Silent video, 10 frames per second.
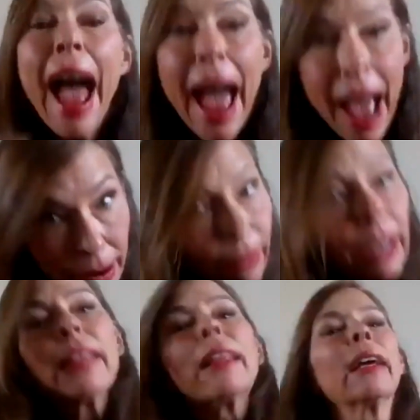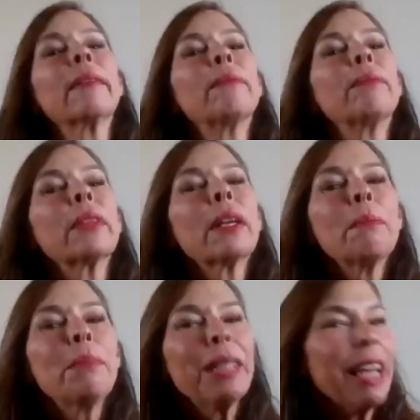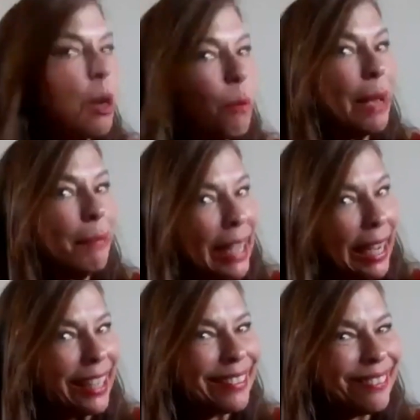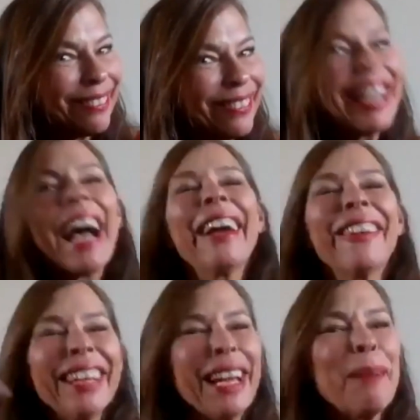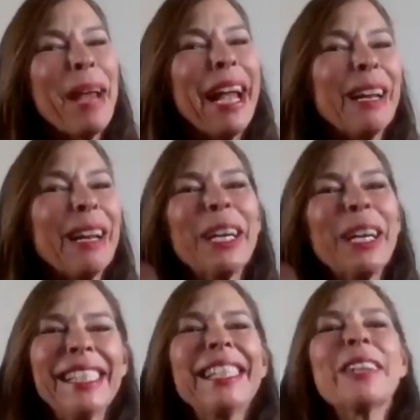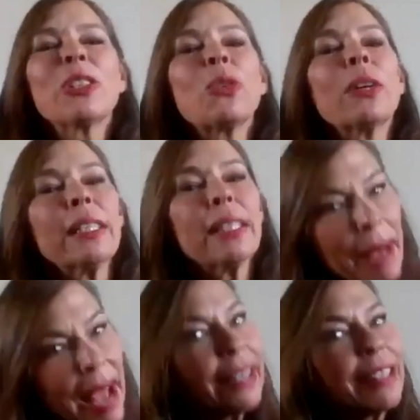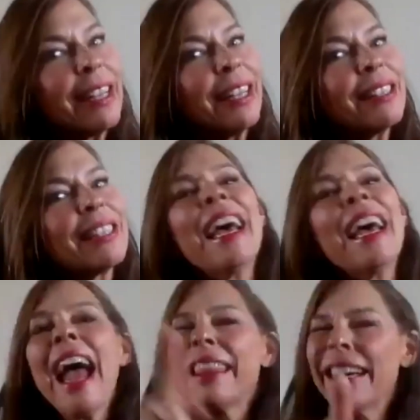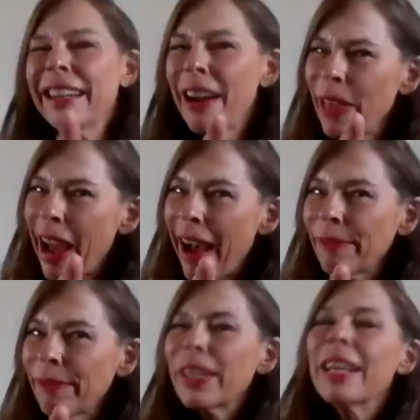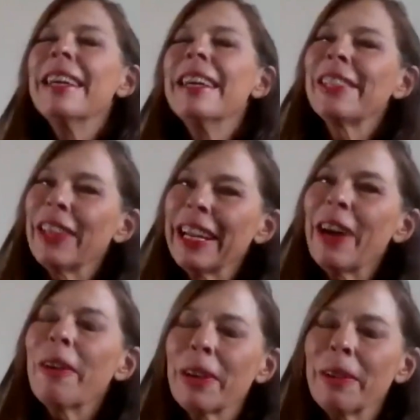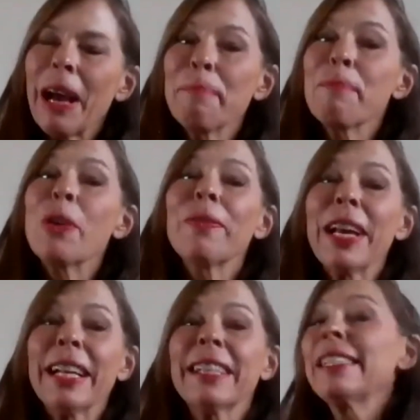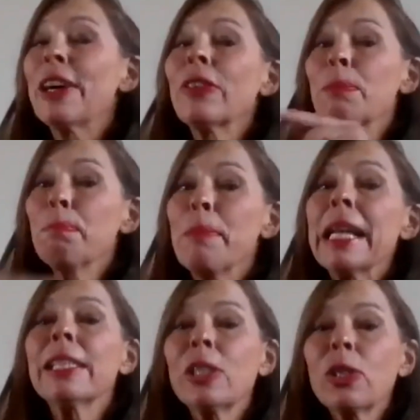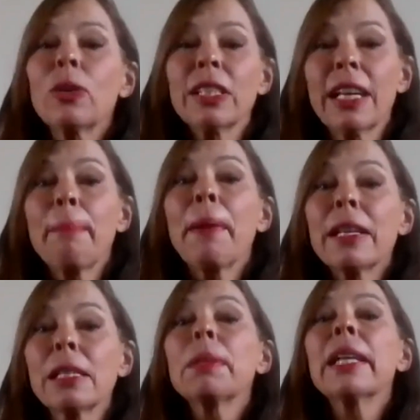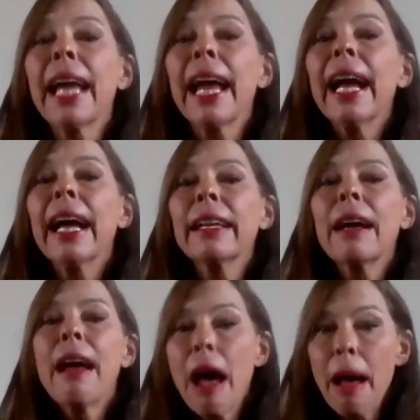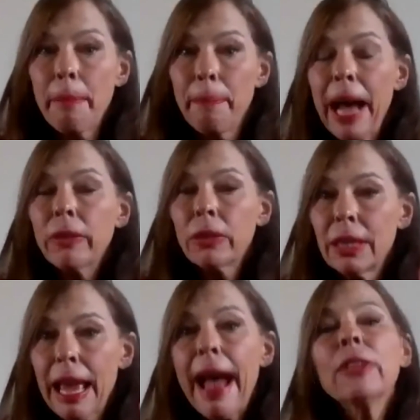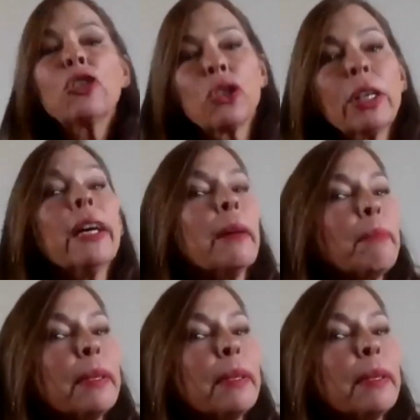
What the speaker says: everything, but they don't pay me. I only get paid when I sell stories to magazines, and they know that. So they know I'm motivated to sell as many stories as I possibly can about that trip.